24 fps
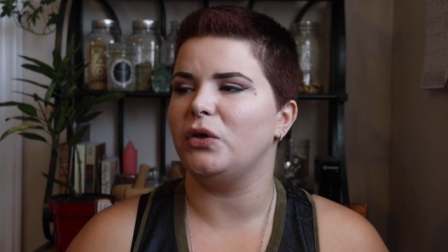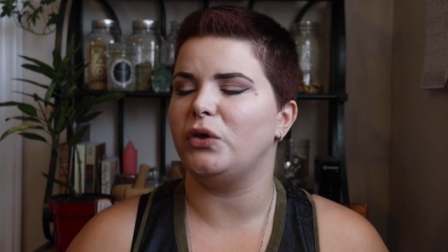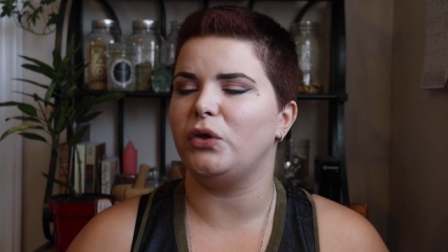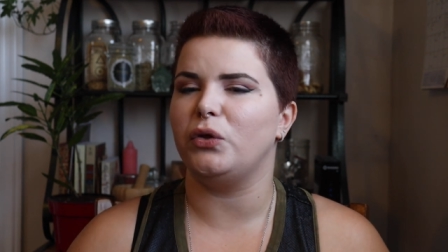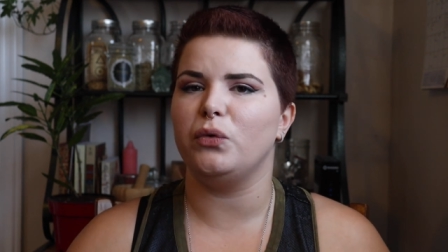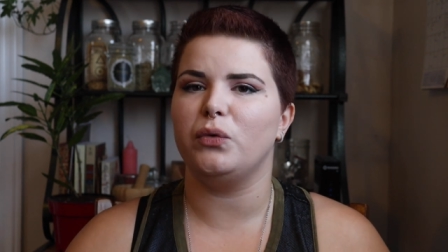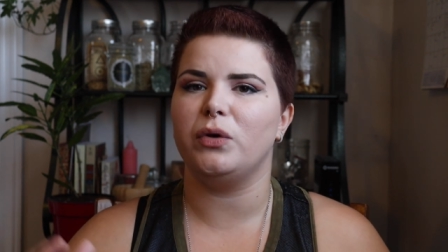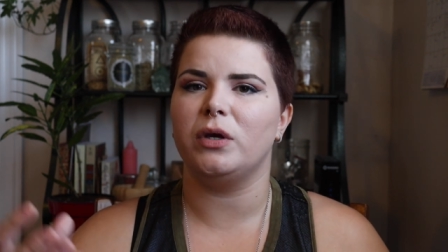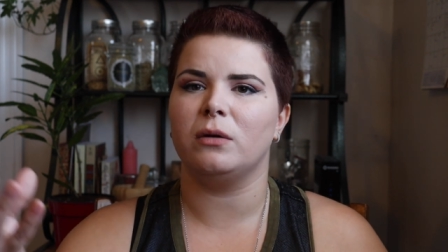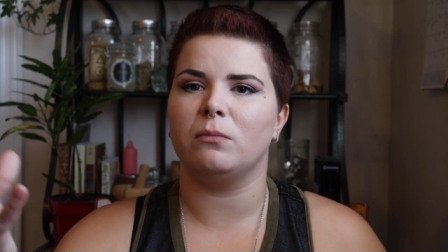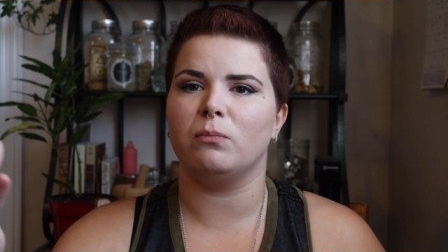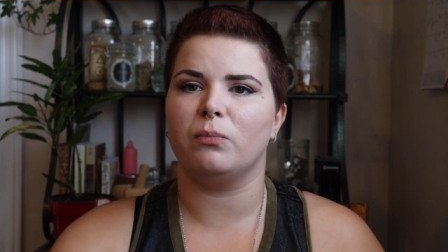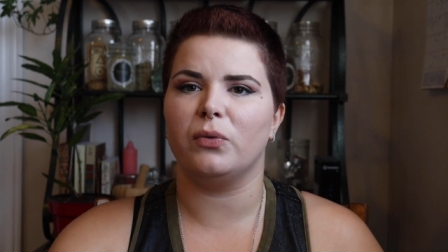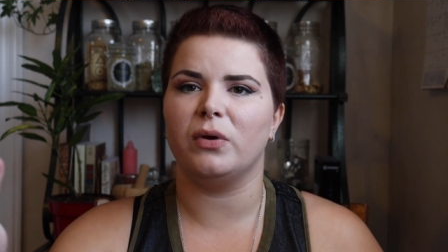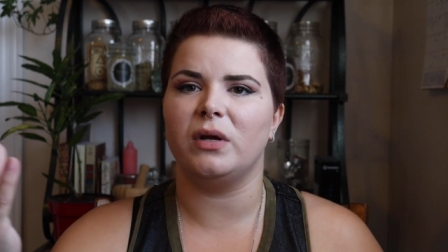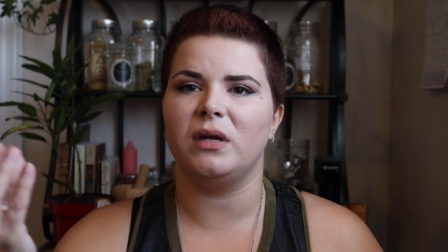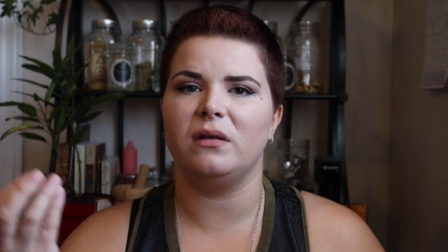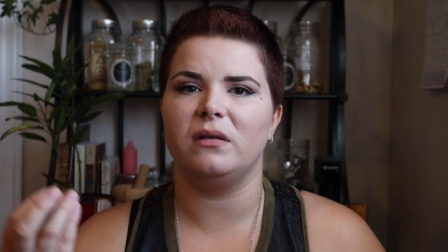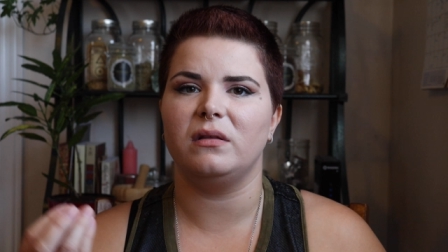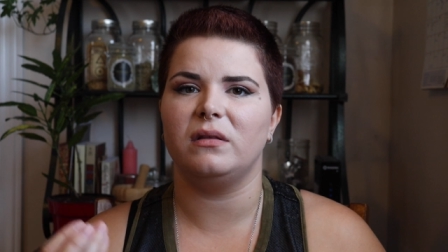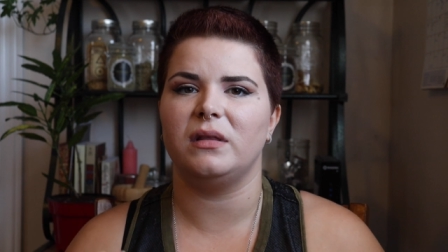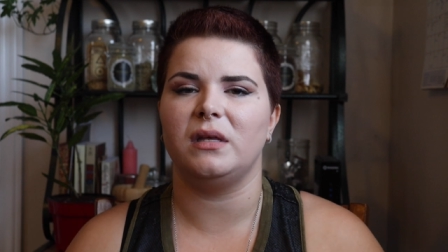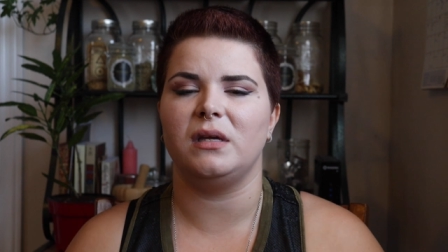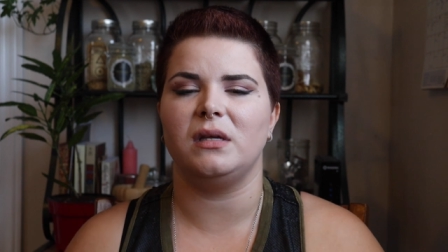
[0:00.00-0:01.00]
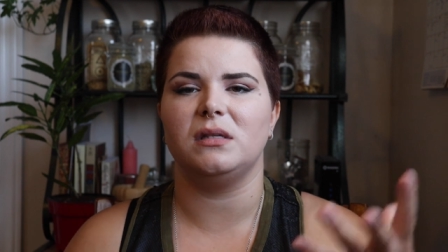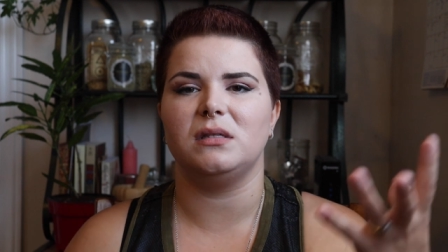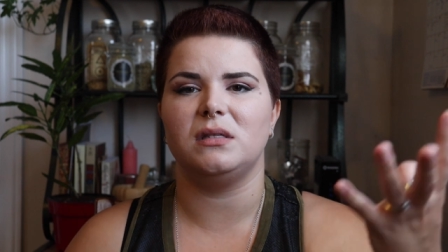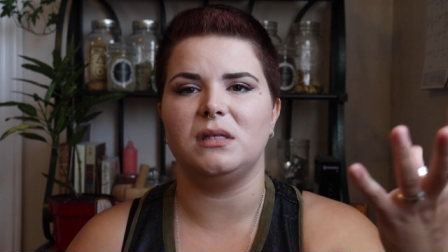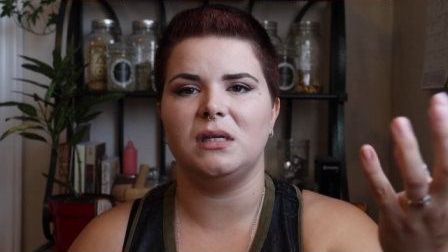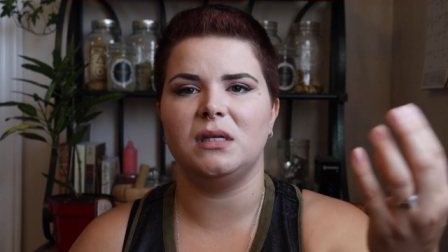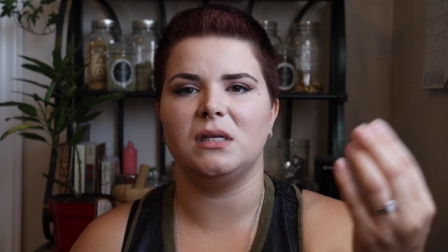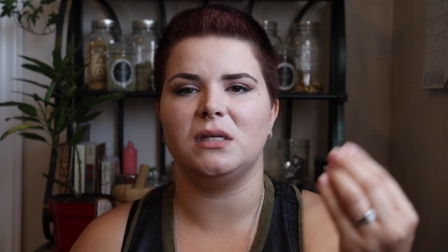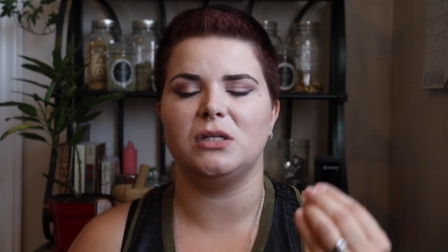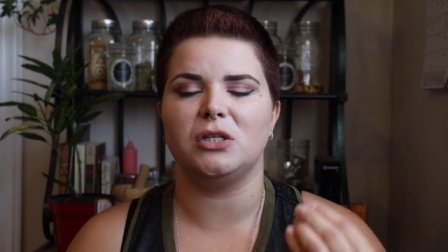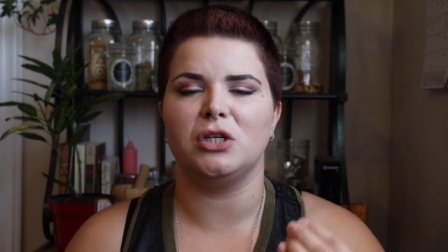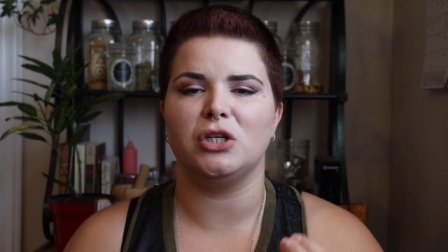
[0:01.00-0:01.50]
you can bring things
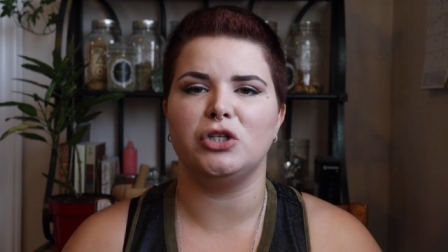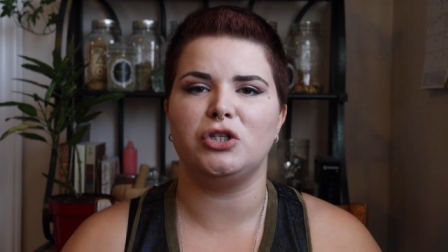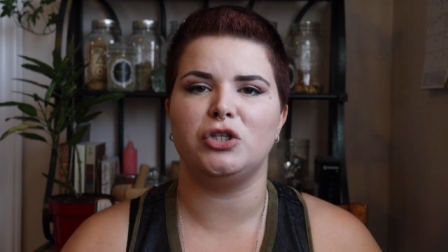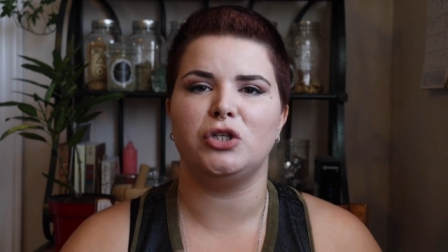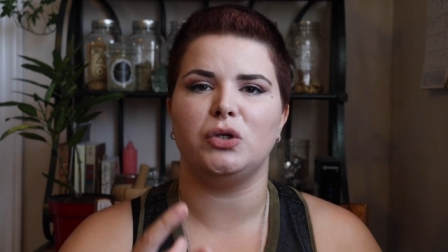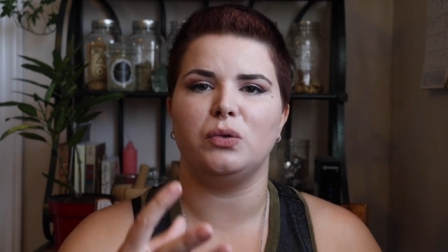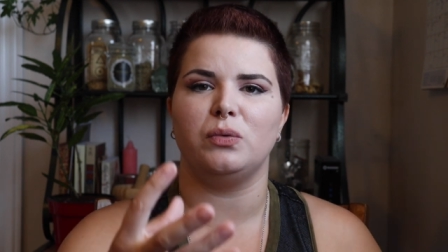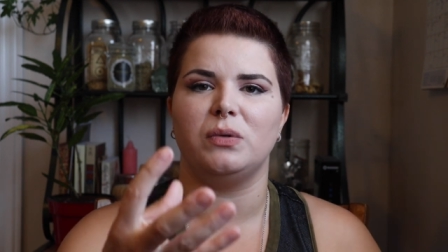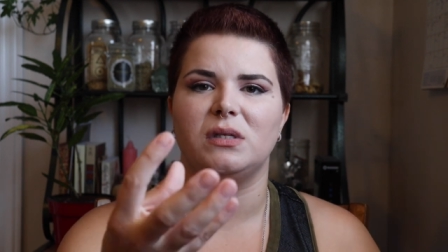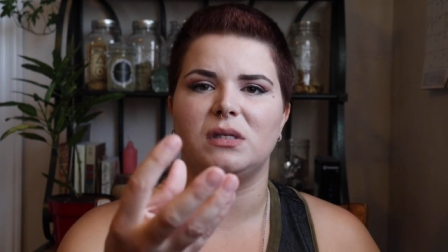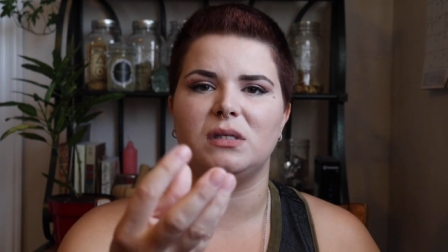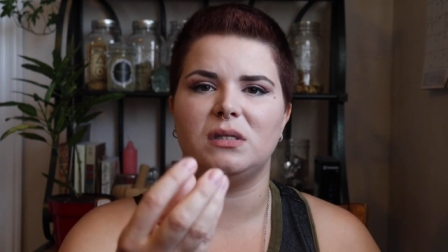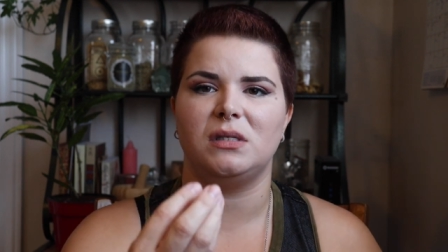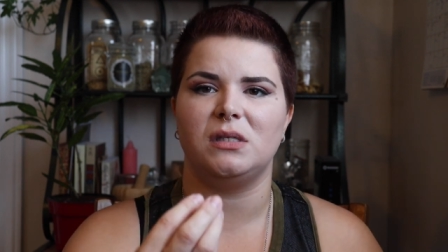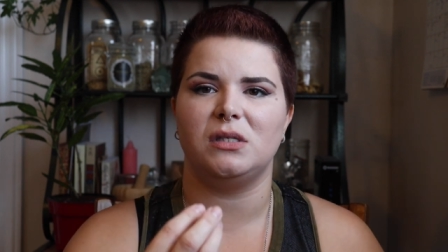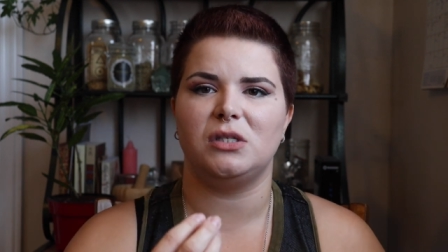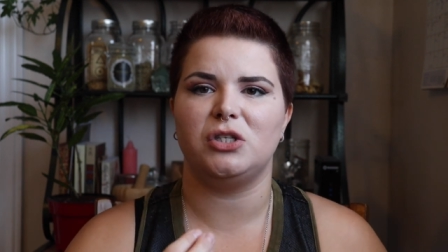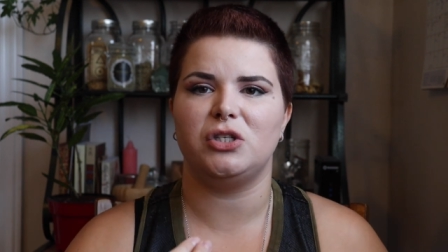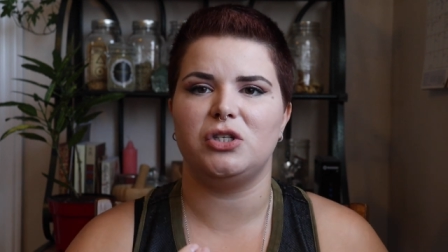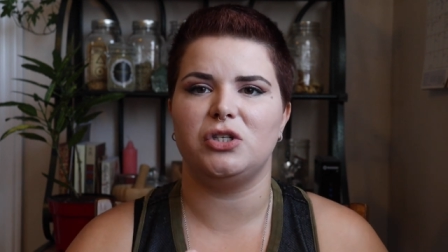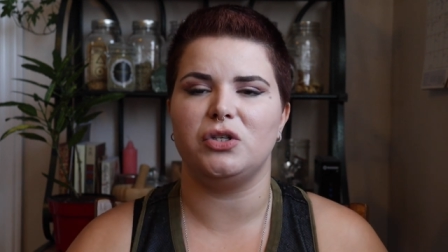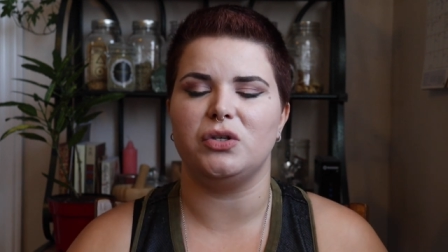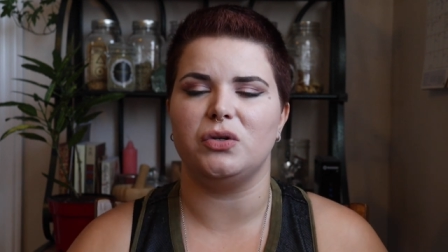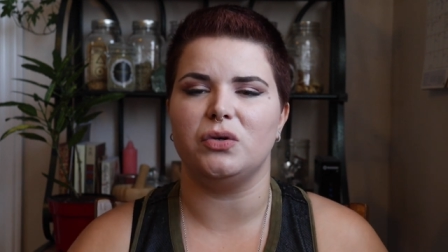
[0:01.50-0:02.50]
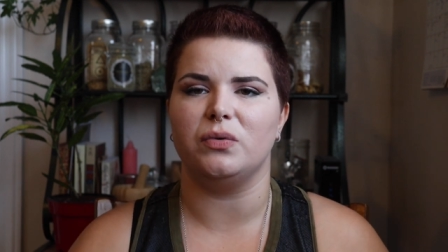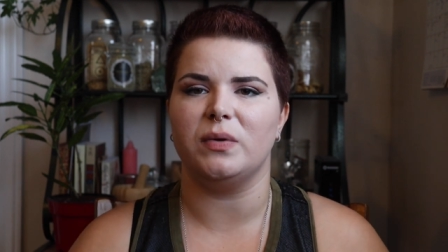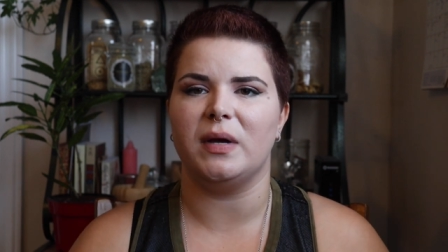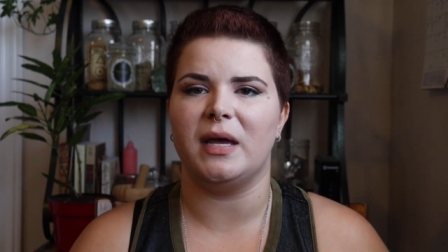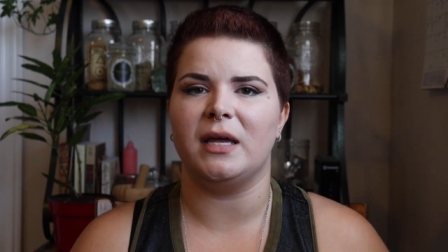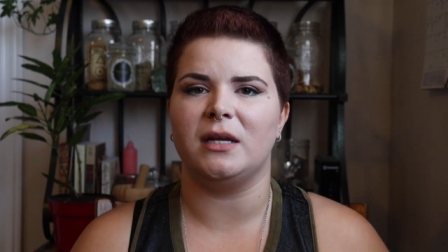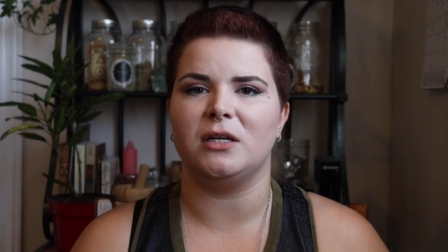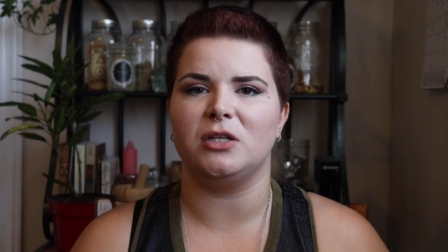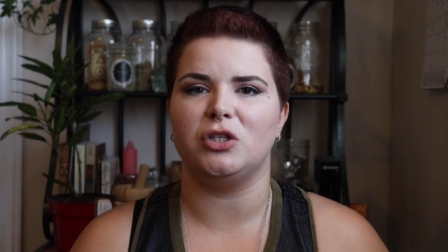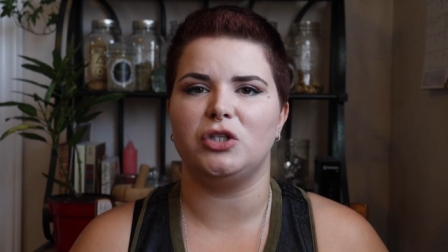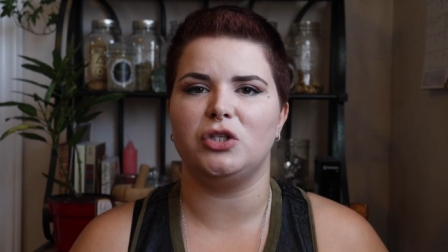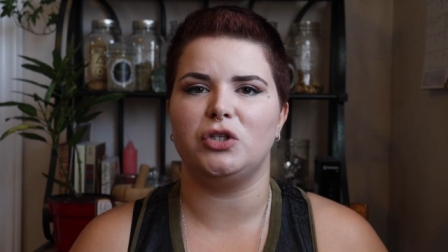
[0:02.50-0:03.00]
in to assist you
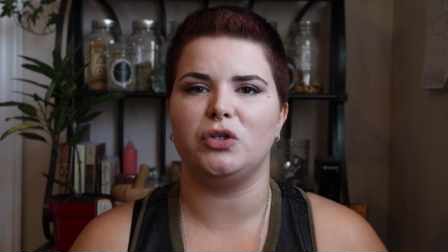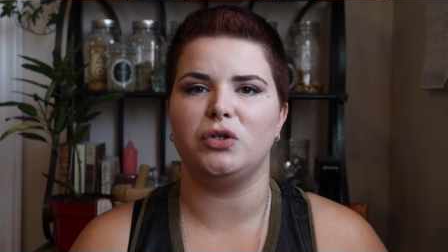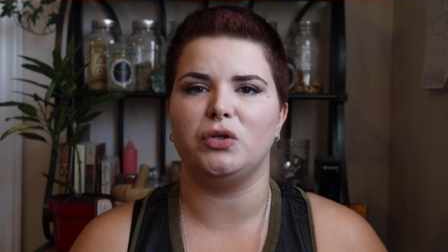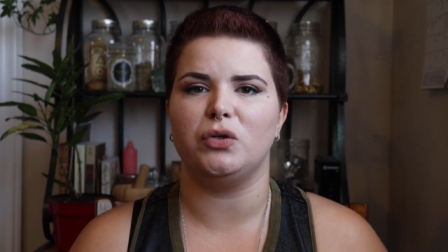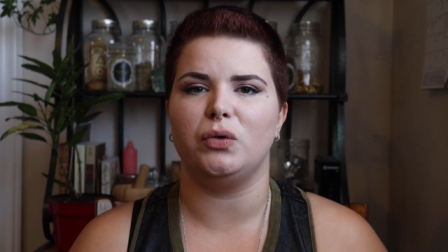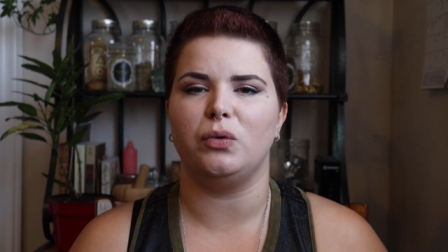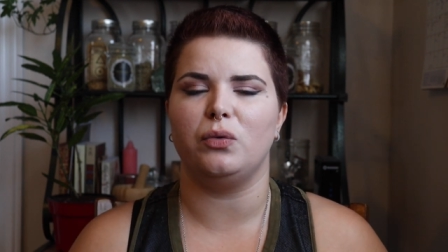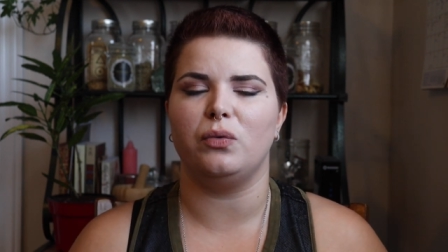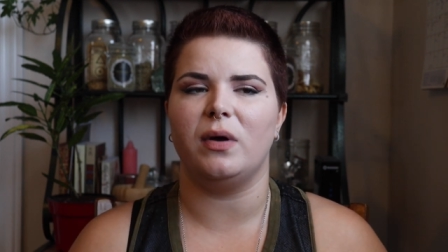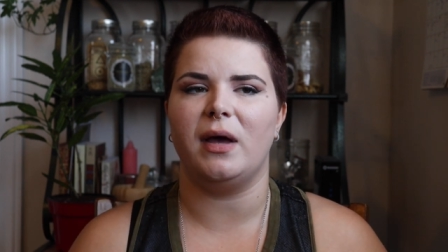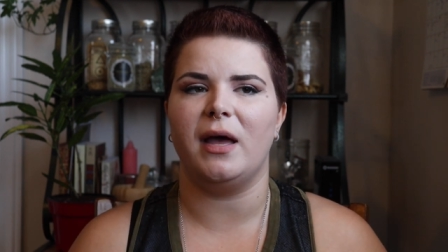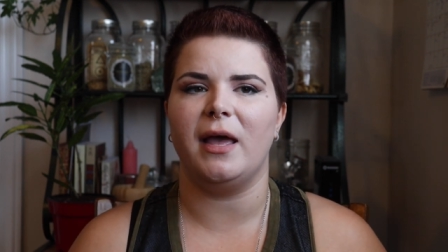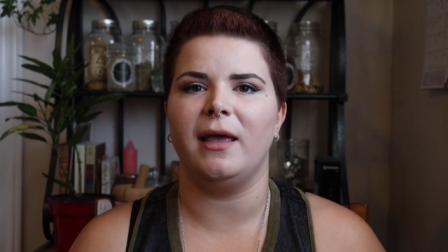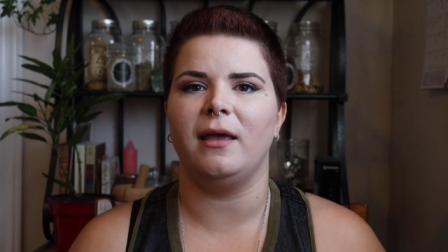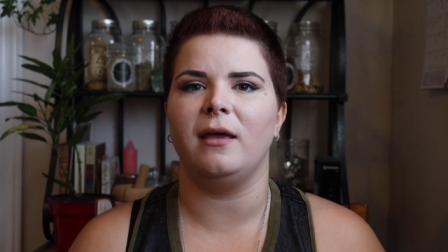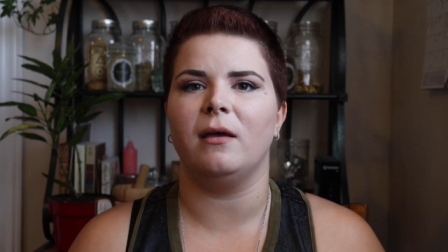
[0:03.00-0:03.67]
and to